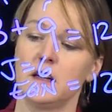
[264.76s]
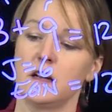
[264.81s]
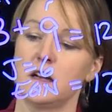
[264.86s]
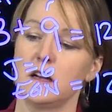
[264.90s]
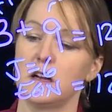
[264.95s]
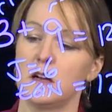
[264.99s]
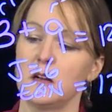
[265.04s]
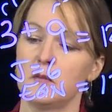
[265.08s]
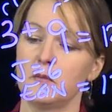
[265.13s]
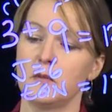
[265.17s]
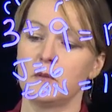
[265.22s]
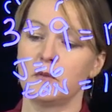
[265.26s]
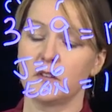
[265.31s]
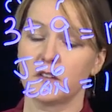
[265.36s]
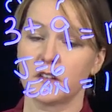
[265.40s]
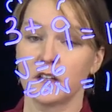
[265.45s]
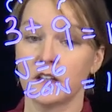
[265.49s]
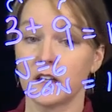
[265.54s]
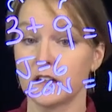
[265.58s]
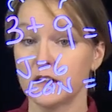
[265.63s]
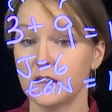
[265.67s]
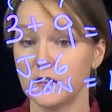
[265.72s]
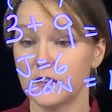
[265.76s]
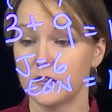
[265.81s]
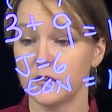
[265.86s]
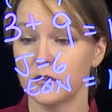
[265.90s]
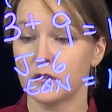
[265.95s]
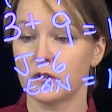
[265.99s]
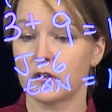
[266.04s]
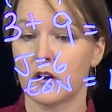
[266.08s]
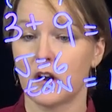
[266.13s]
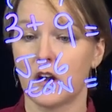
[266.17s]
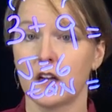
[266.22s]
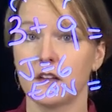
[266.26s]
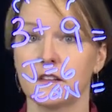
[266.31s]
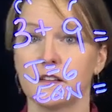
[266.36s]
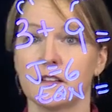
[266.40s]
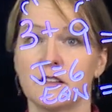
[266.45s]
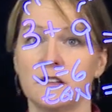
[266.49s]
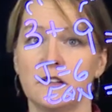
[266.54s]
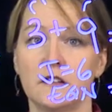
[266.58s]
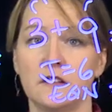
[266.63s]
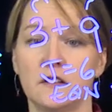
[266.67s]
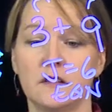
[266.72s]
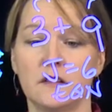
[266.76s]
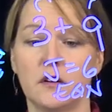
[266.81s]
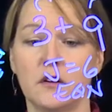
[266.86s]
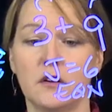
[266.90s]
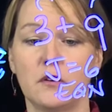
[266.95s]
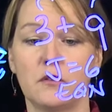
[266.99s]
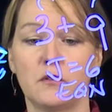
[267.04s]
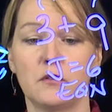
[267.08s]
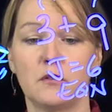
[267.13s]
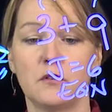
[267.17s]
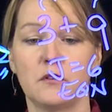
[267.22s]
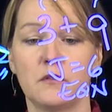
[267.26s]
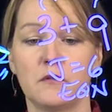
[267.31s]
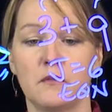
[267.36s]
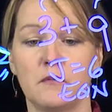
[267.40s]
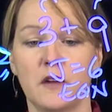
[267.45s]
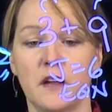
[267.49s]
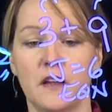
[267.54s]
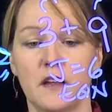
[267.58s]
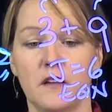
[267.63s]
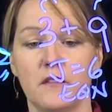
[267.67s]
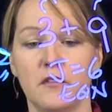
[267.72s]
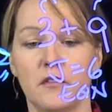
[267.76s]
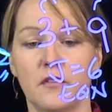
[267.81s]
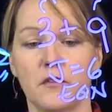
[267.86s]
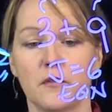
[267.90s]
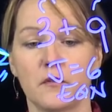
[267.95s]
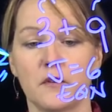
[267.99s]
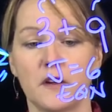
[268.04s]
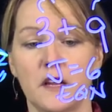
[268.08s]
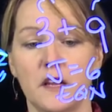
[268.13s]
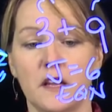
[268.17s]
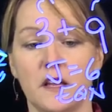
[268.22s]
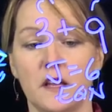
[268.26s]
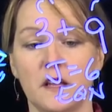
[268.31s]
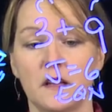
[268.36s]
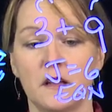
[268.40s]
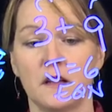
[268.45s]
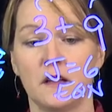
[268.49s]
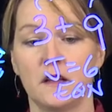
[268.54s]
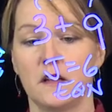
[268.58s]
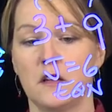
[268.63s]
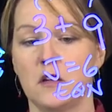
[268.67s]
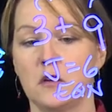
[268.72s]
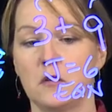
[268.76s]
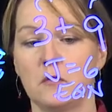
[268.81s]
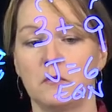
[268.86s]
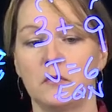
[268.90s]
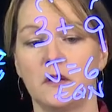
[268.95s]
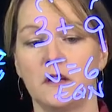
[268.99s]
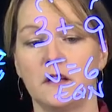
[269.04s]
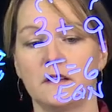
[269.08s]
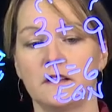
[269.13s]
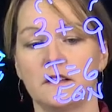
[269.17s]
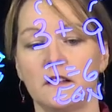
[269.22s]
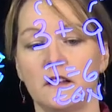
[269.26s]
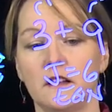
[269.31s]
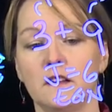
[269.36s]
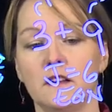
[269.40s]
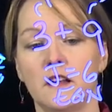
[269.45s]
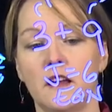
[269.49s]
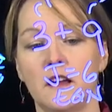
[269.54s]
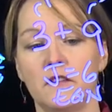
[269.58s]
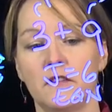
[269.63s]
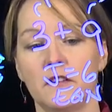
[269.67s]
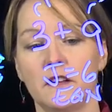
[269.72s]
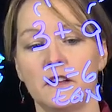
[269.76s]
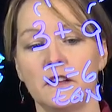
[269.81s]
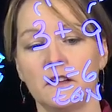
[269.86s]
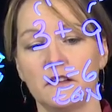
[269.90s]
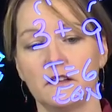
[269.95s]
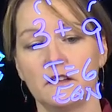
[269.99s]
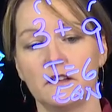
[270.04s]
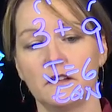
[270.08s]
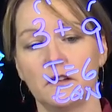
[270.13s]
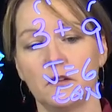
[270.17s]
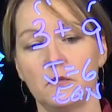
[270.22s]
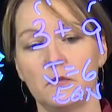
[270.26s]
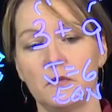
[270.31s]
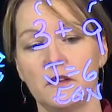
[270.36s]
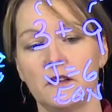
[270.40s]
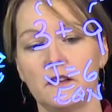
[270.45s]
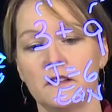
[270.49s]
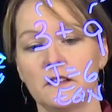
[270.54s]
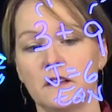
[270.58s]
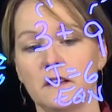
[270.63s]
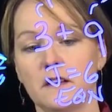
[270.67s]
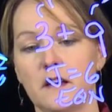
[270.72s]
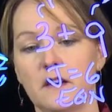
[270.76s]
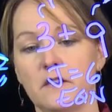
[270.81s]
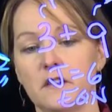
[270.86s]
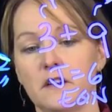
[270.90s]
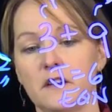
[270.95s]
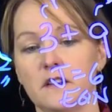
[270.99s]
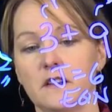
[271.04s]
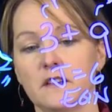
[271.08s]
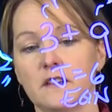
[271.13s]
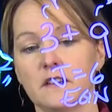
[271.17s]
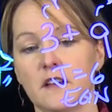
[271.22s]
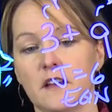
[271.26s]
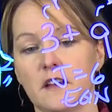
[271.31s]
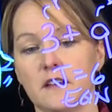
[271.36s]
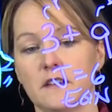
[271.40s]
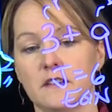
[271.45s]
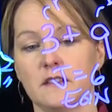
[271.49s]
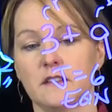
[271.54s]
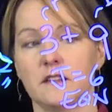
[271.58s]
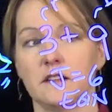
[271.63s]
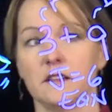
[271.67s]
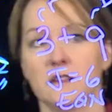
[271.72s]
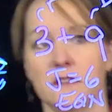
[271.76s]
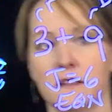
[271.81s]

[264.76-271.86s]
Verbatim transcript: Um, I'm just gonna let these two cross. So I have three plus 11, so B is 11 in this case.